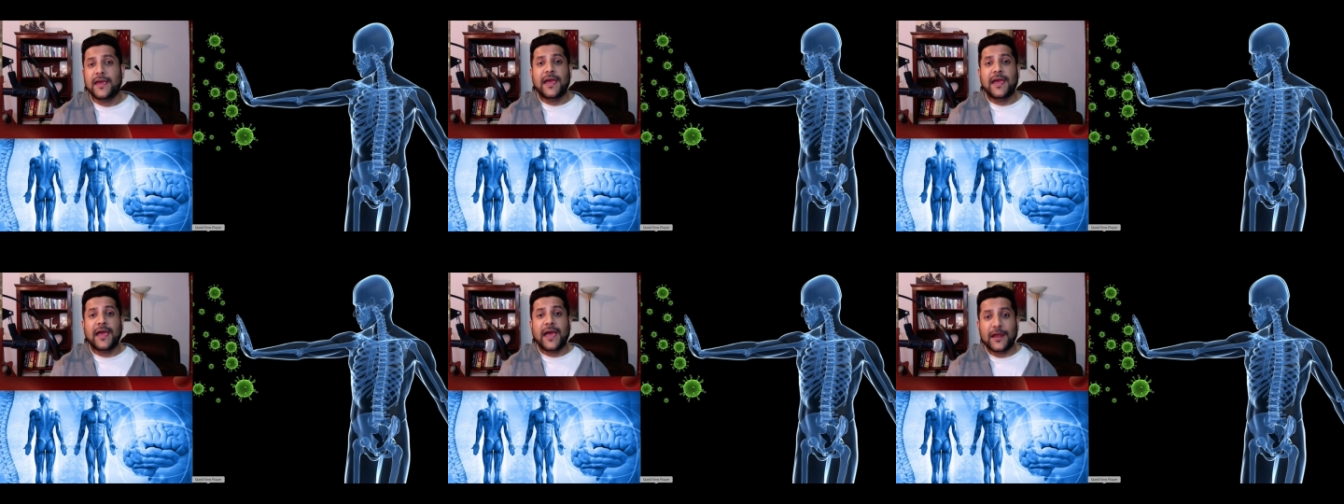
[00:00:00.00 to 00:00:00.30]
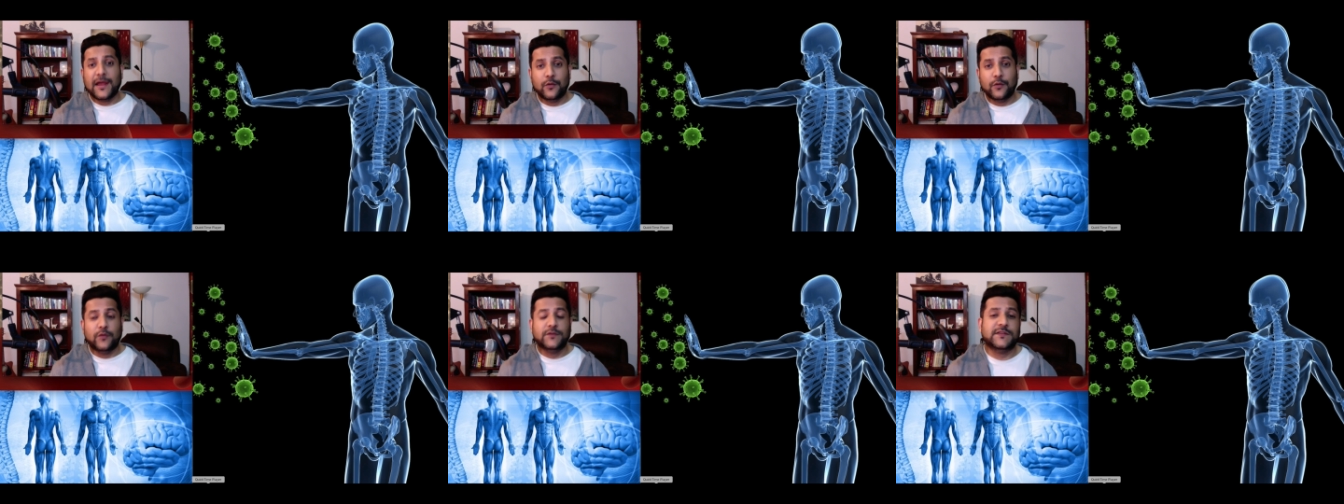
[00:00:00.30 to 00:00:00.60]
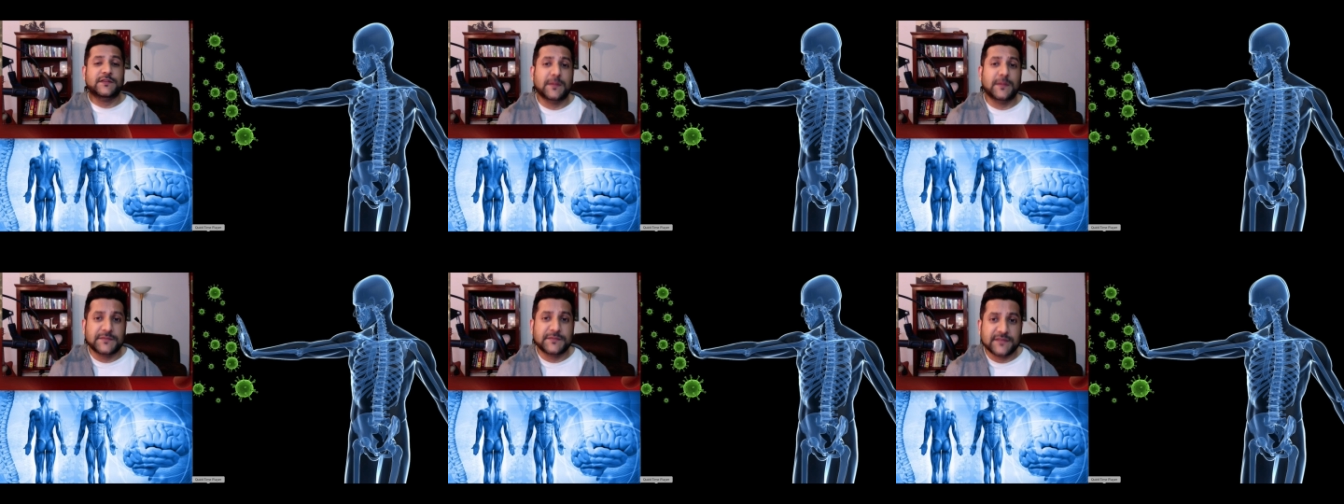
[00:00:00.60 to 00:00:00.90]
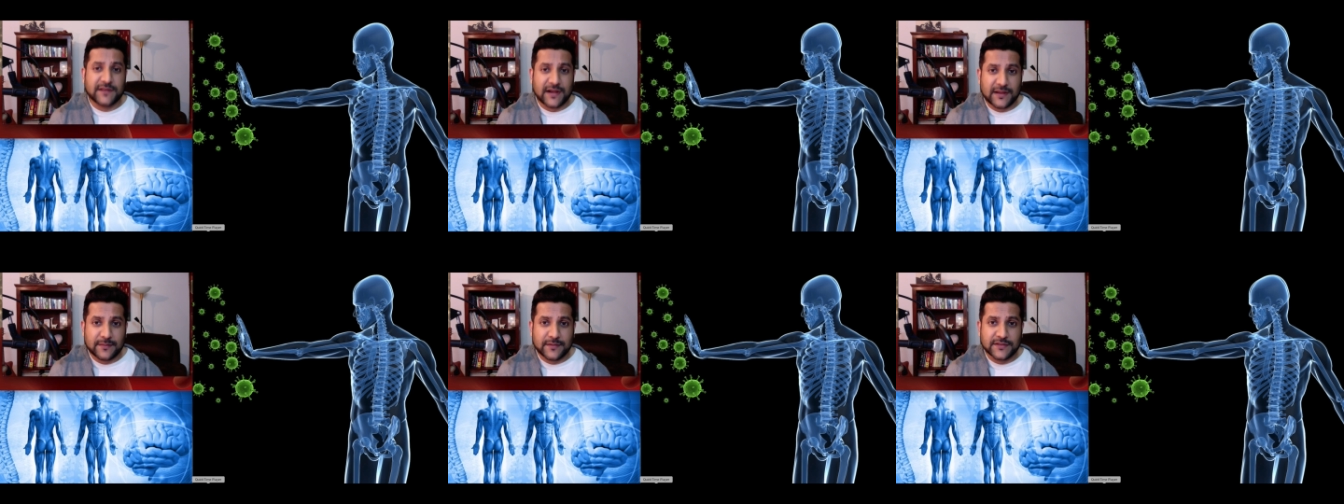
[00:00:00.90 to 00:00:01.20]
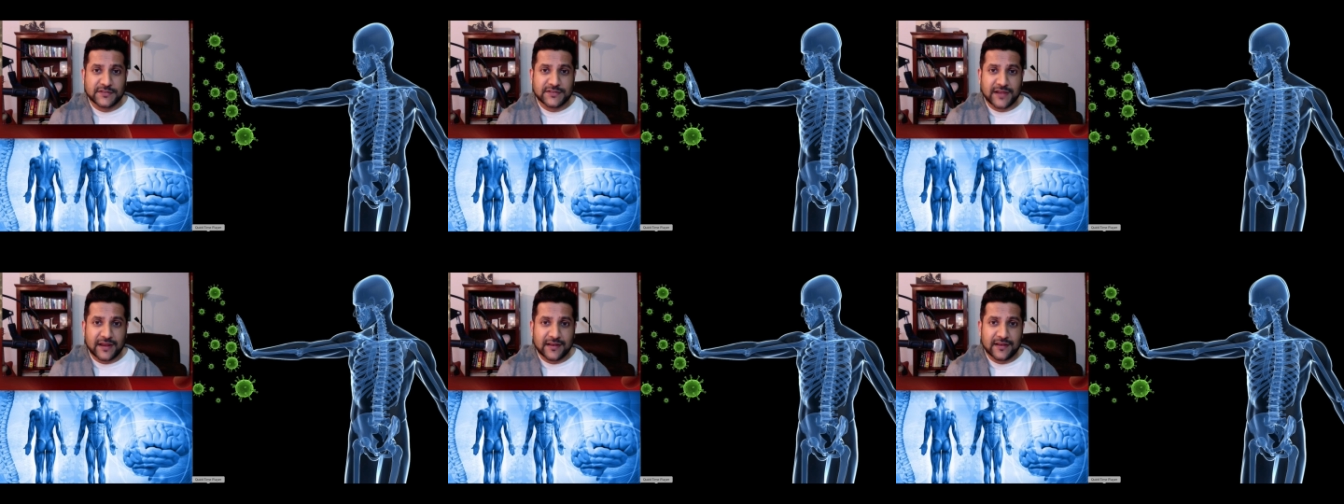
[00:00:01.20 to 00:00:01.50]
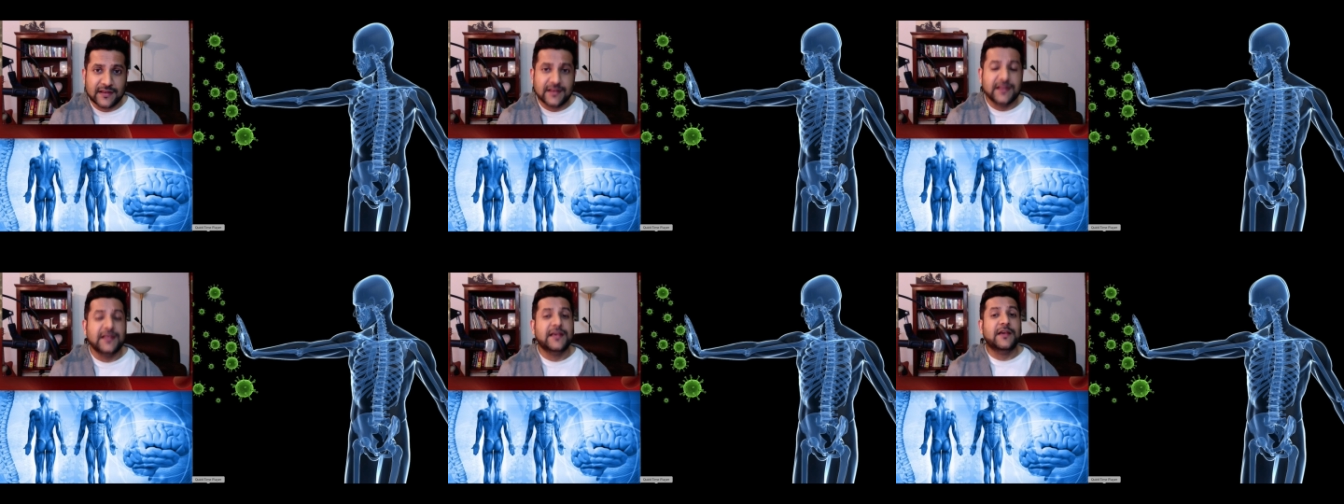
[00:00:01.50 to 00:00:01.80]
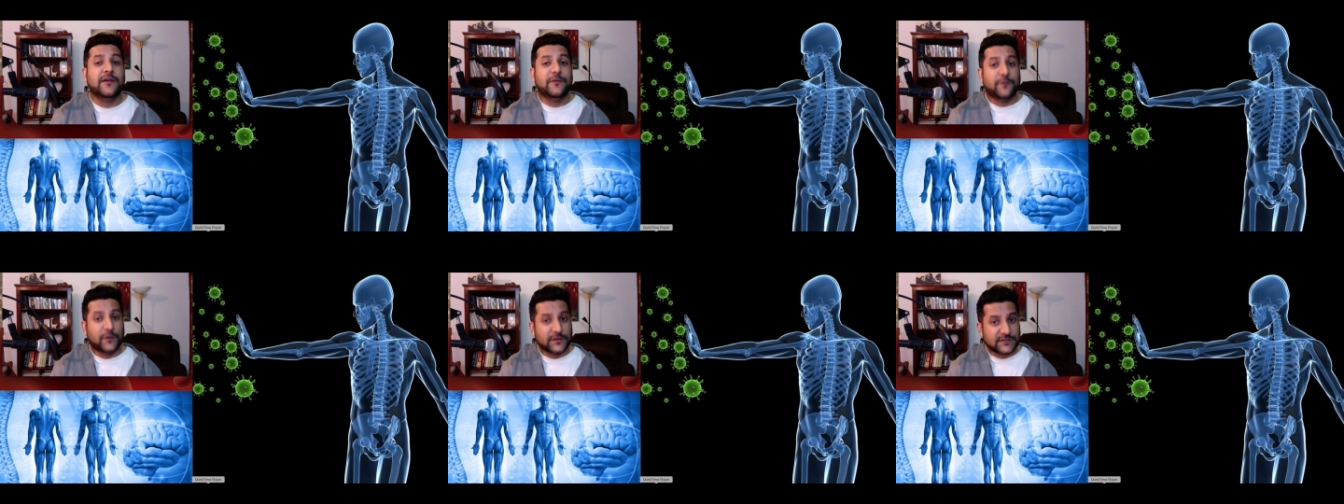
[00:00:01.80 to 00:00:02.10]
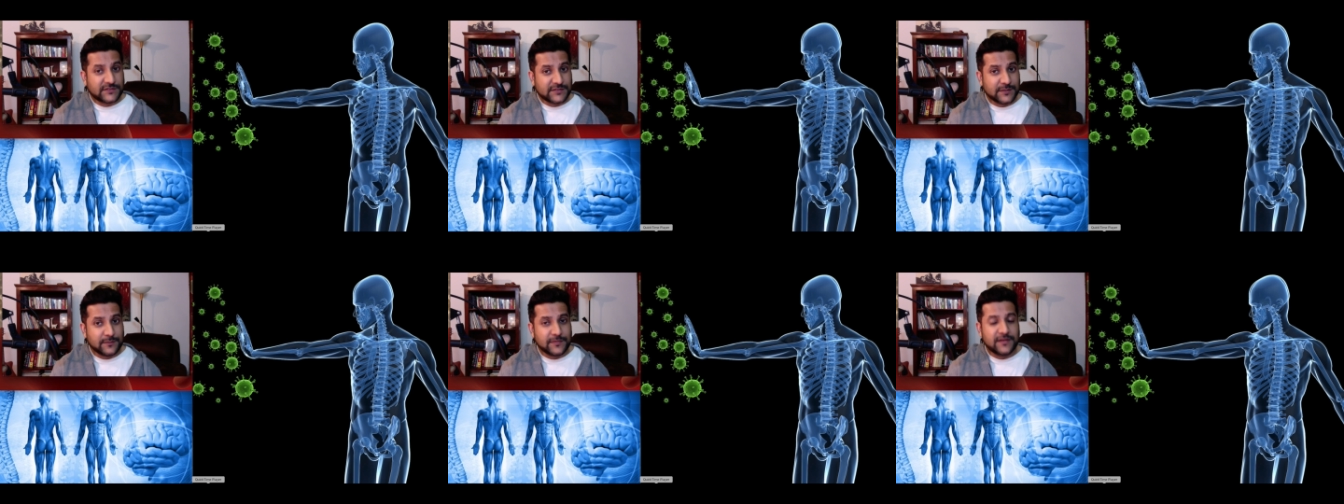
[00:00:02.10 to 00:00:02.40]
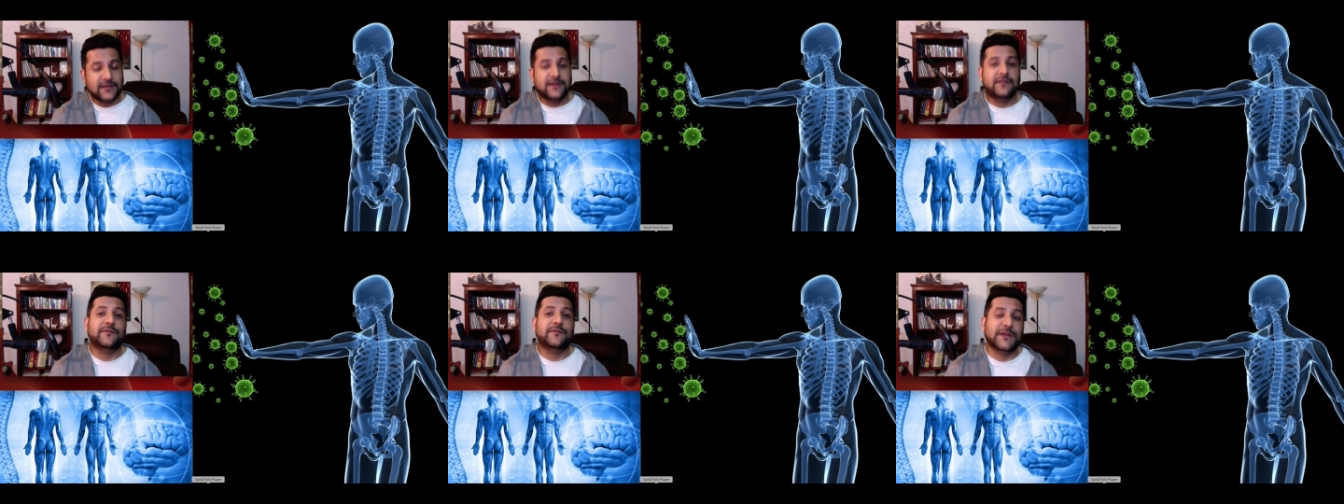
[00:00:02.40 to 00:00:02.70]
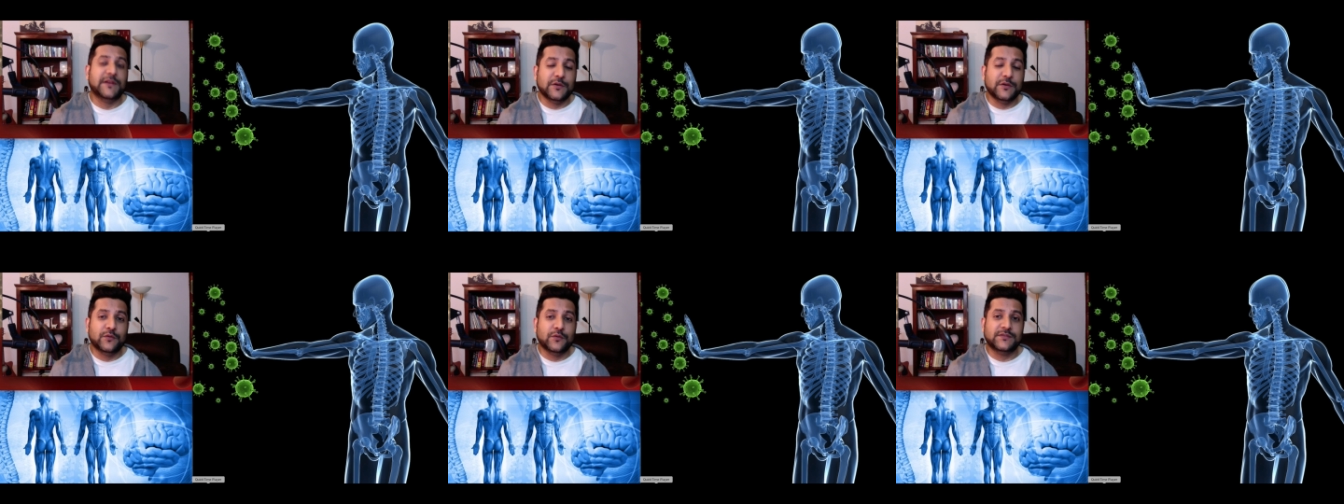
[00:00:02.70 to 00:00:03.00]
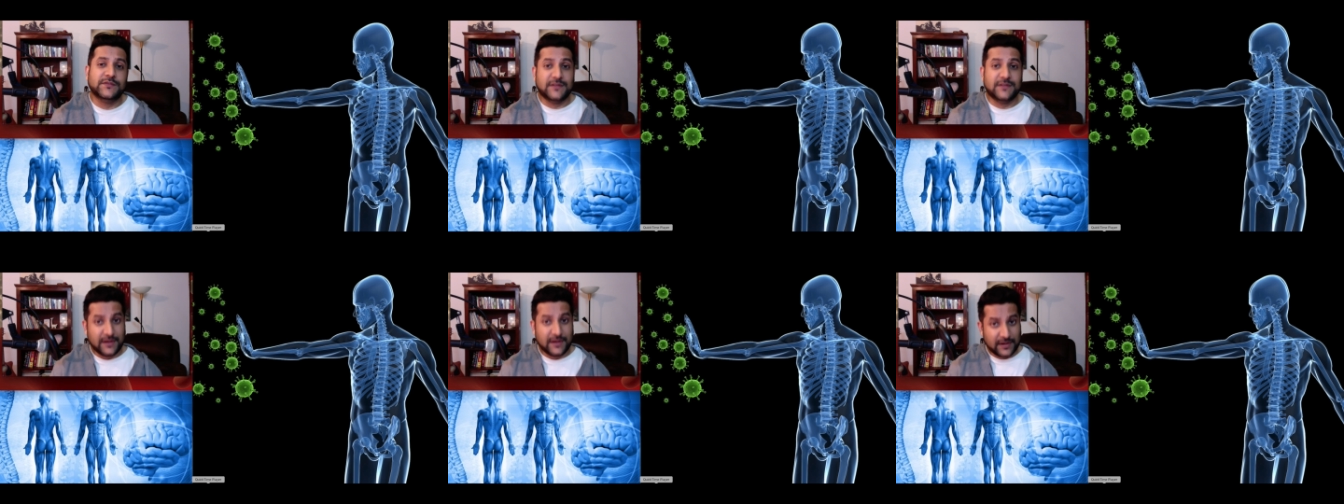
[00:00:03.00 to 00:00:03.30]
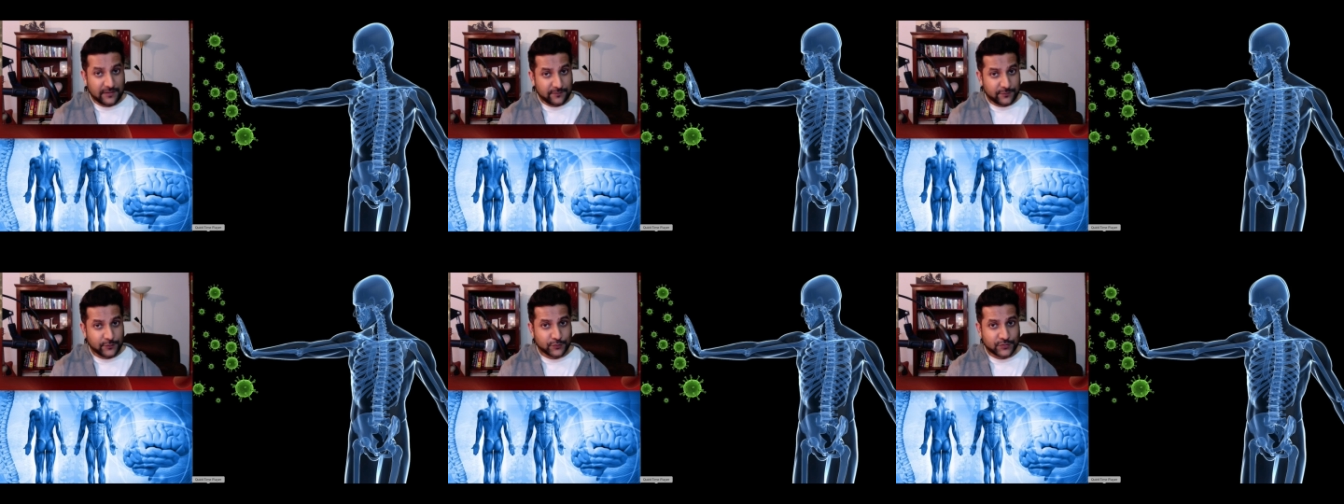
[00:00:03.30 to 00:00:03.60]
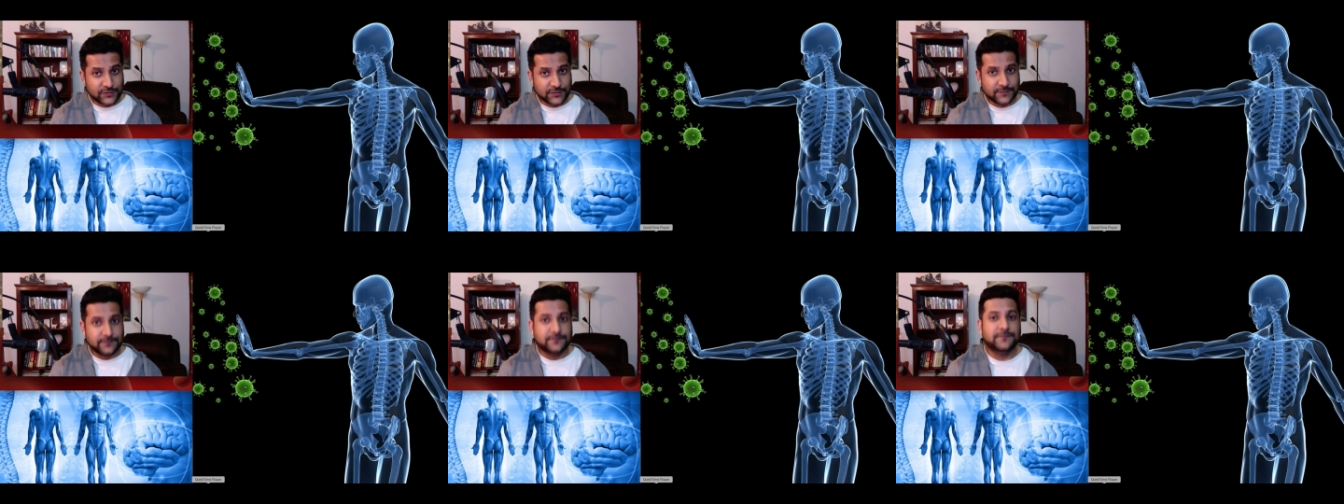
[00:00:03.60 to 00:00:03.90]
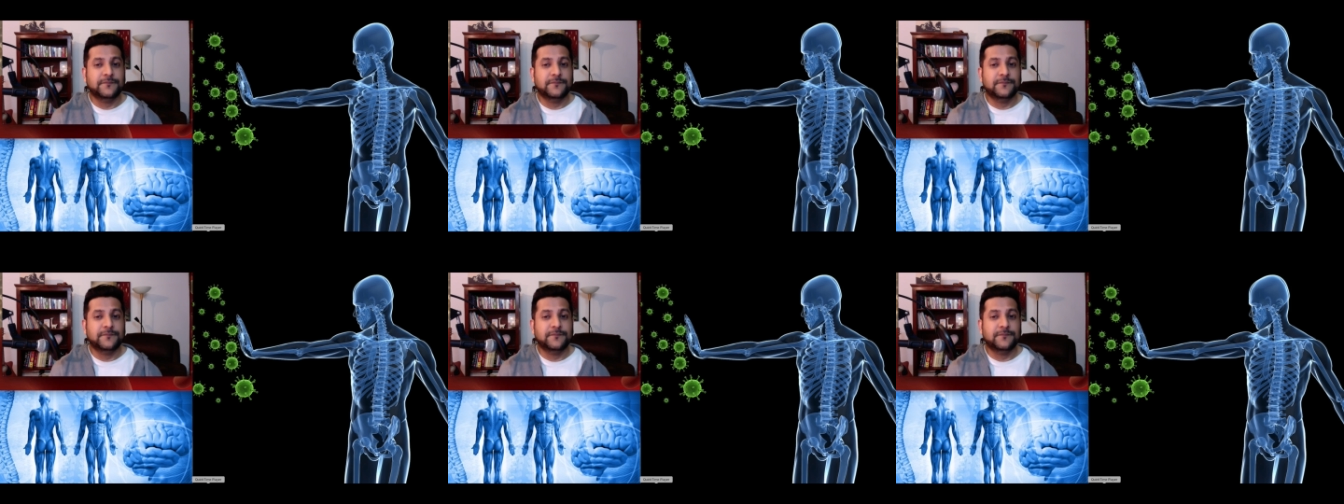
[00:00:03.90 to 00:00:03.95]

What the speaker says: and also subscribe our channel for similar videos in future.